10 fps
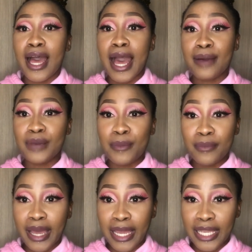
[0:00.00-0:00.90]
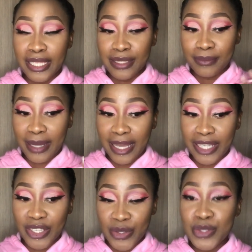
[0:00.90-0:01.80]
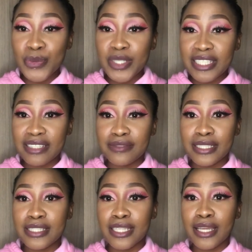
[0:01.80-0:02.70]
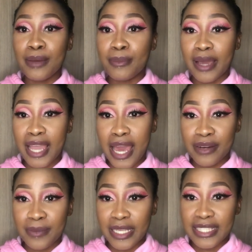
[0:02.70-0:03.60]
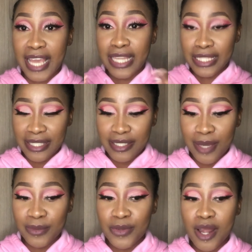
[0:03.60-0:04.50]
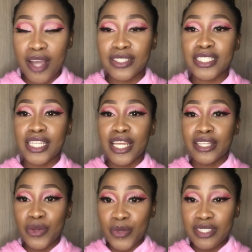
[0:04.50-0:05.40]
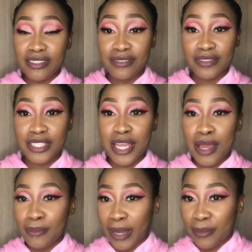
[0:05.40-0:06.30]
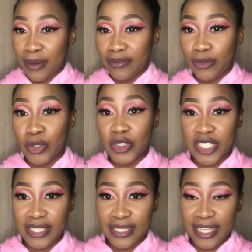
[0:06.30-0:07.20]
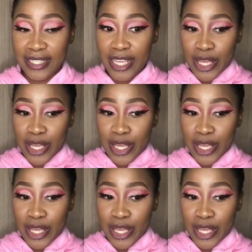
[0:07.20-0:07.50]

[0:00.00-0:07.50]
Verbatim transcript: um, my my goods were delivered by Aramex, and this time around they were delivered by Buffalo Logistics.